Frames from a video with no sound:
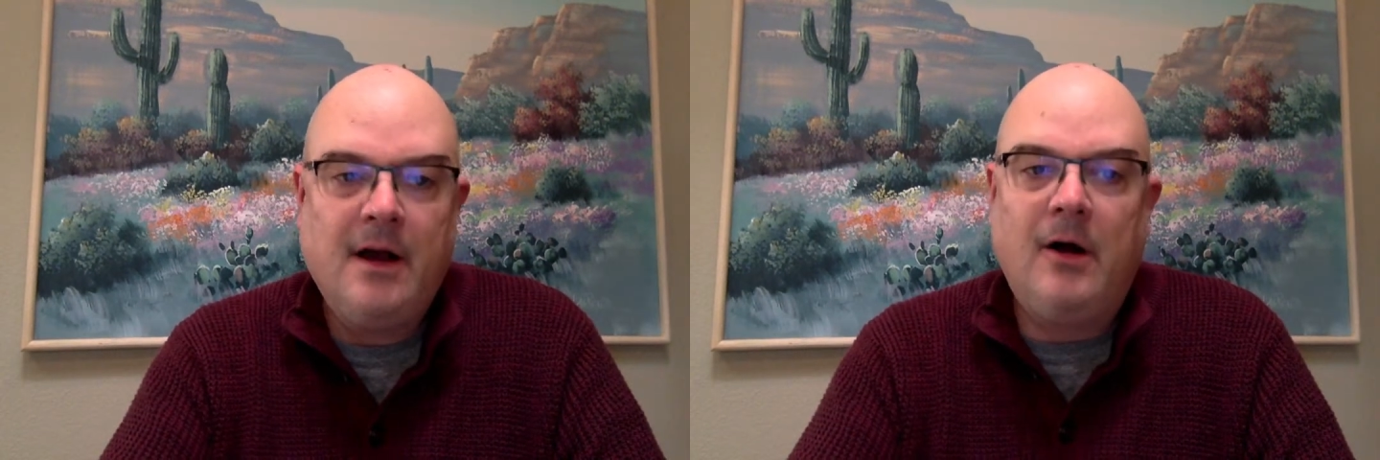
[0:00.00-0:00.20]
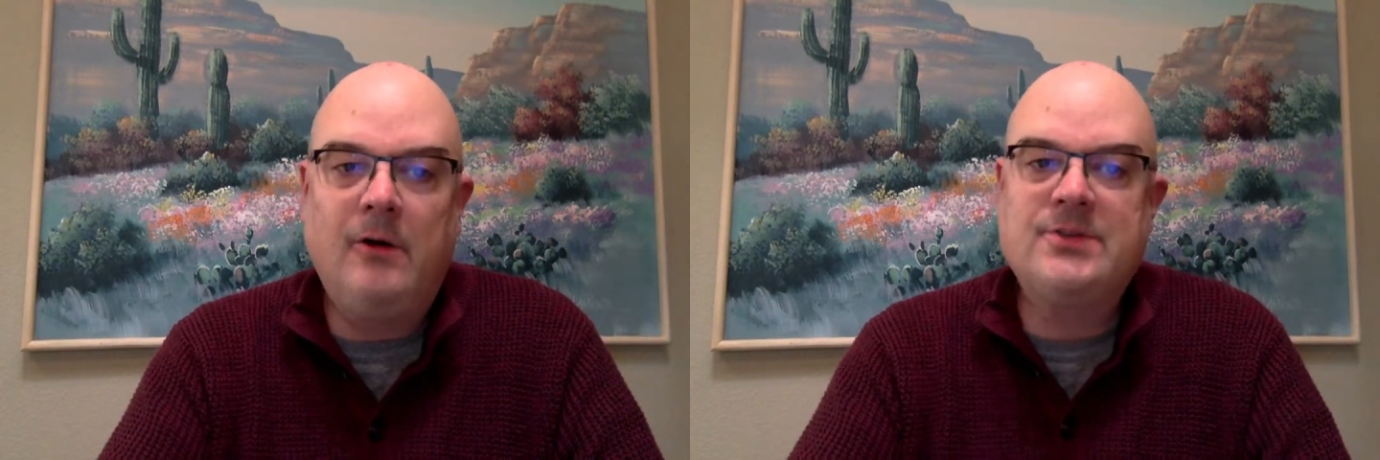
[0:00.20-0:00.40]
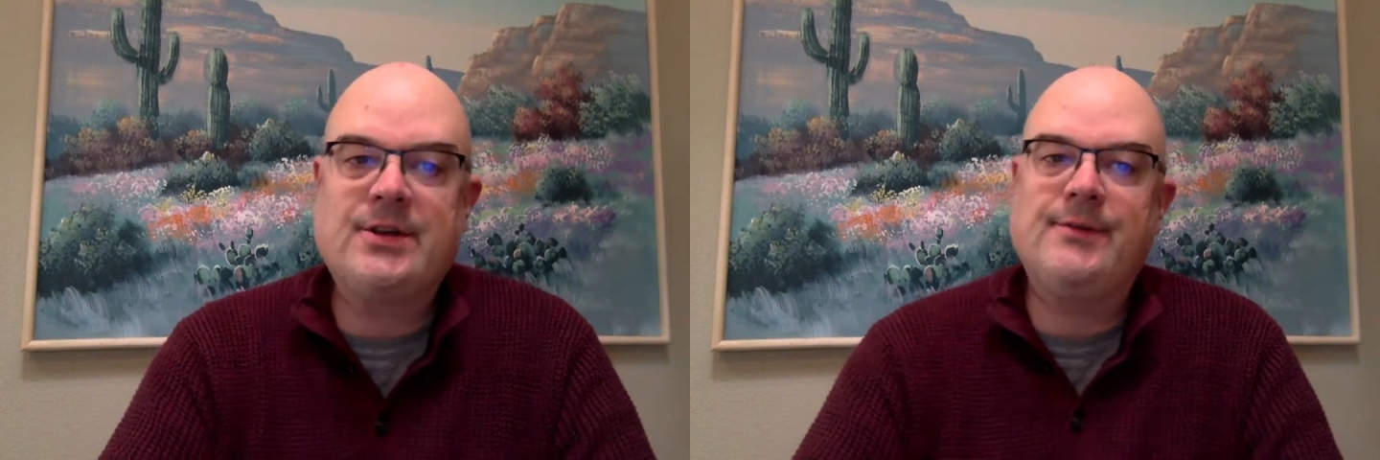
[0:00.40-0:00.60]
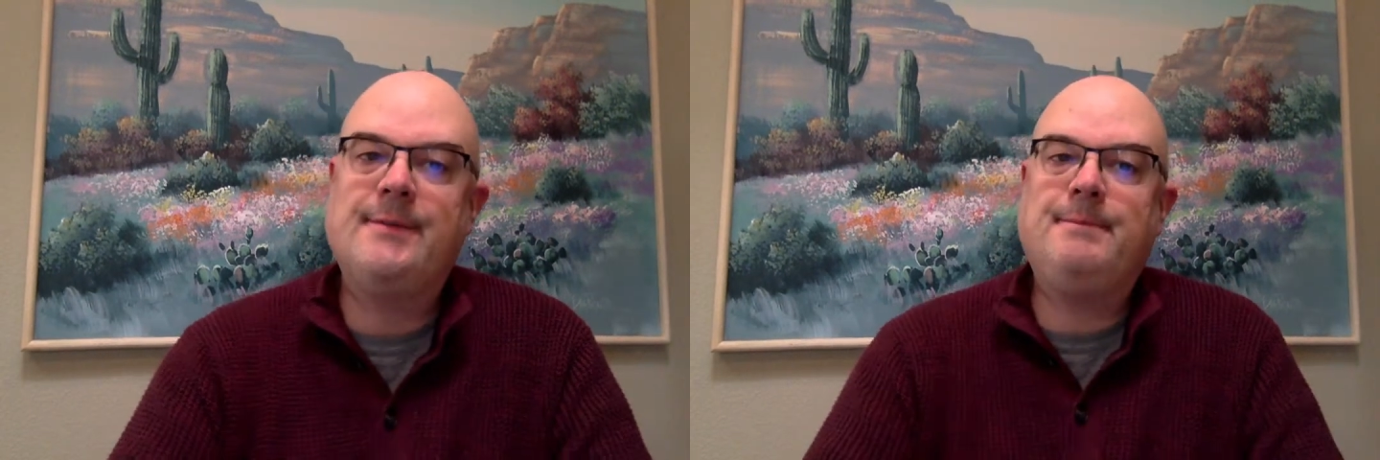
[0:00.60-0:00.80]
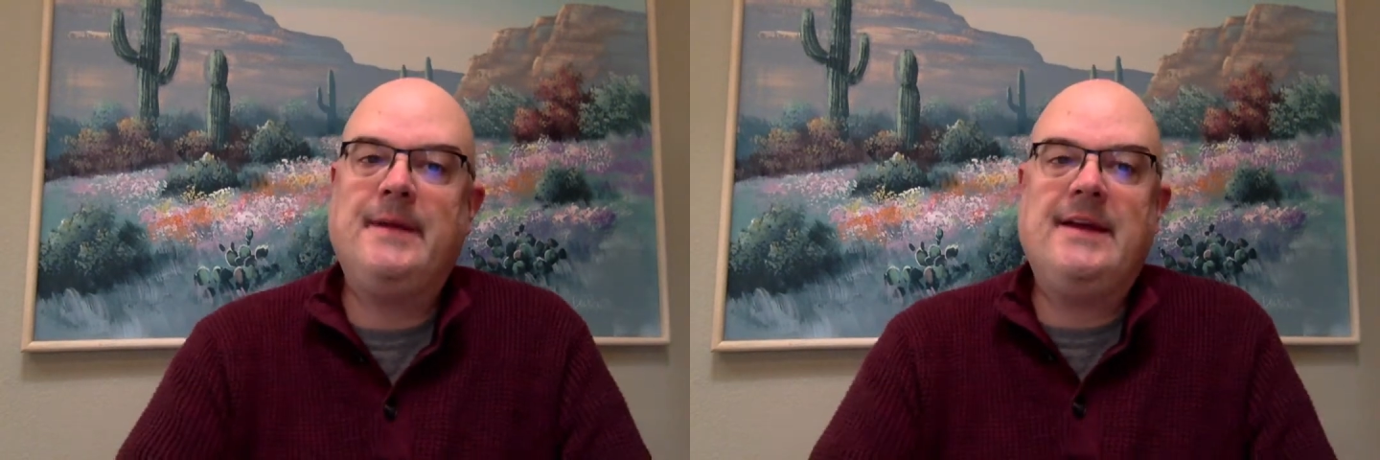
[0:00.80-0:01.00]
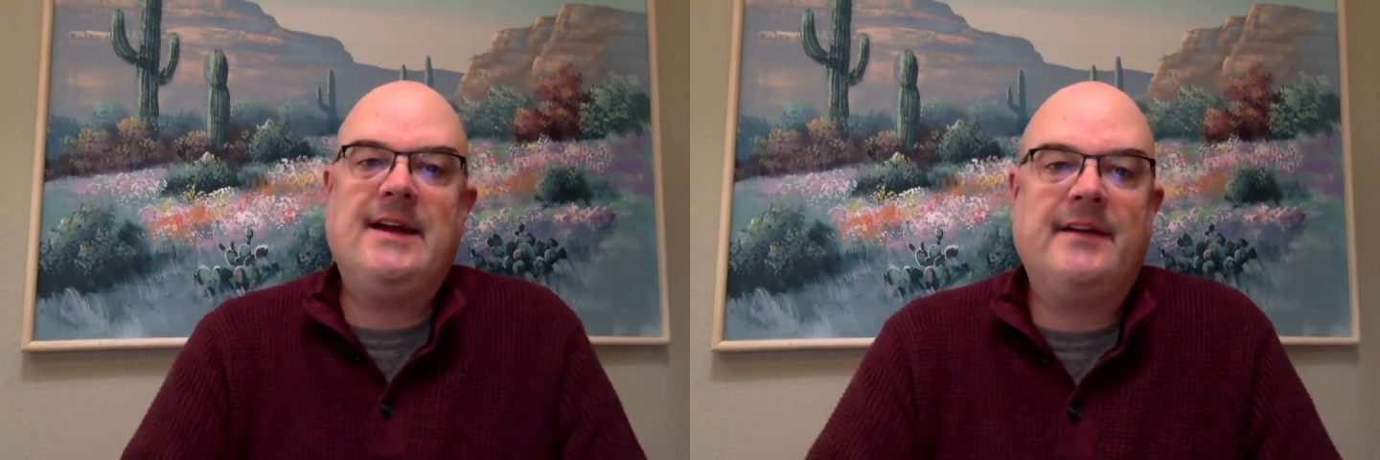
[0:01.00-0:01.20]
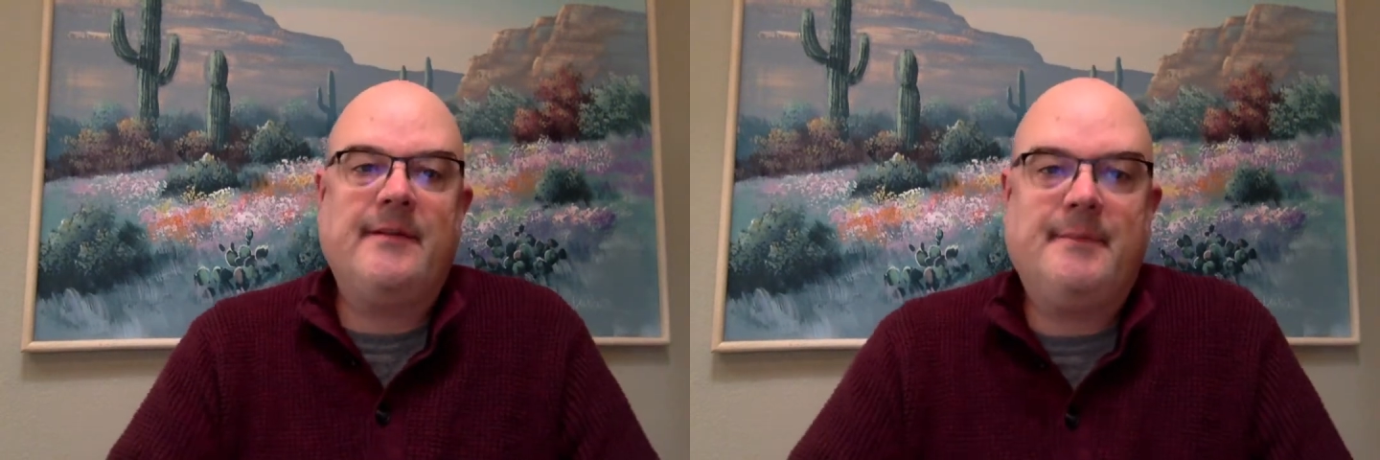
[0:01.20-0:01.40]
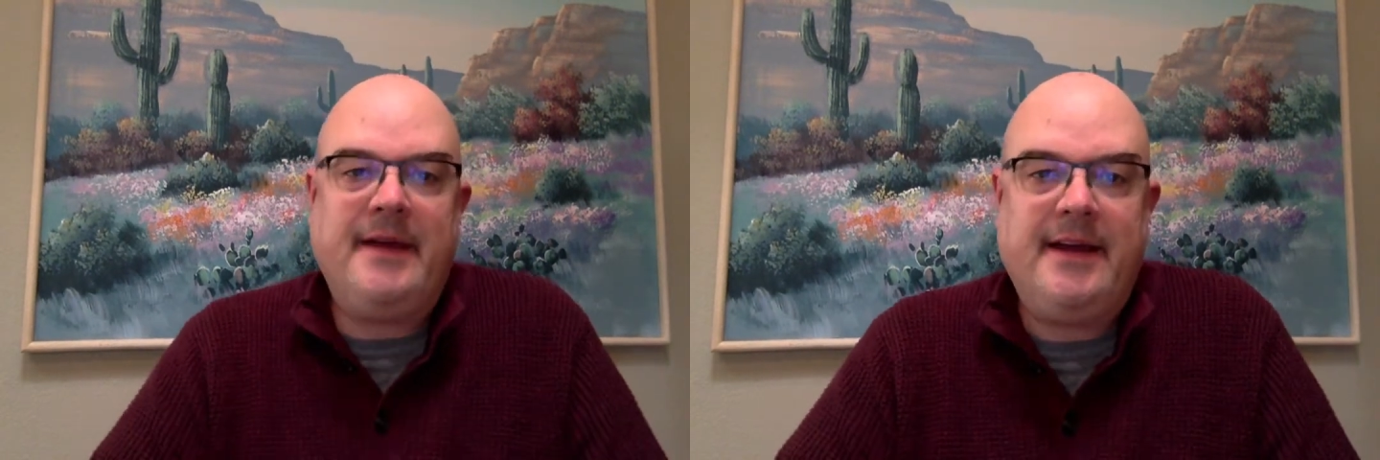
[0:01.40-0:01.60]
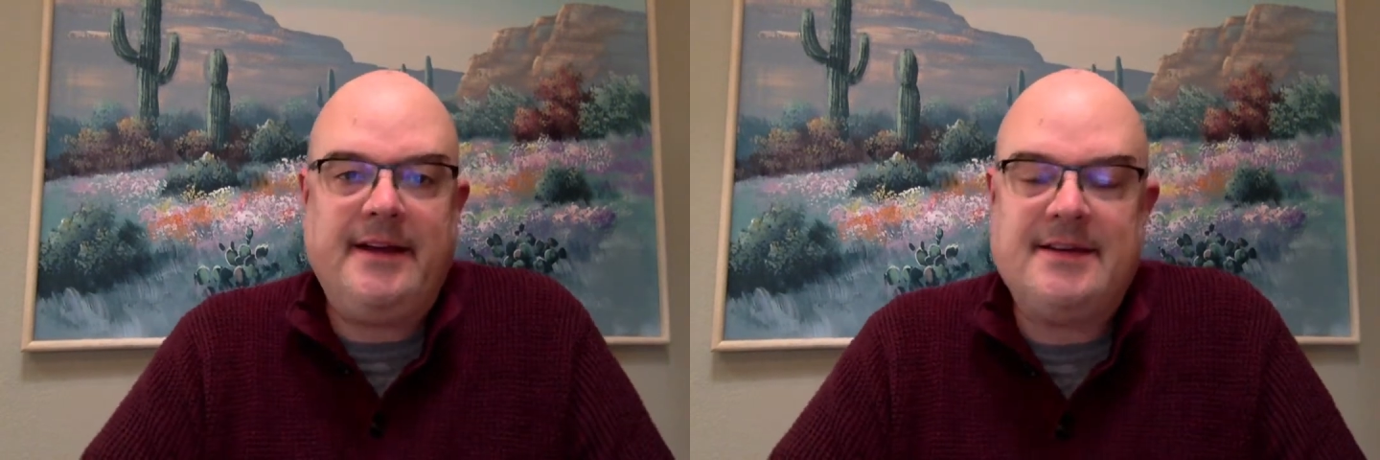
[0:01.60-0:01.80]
Also, the being of a being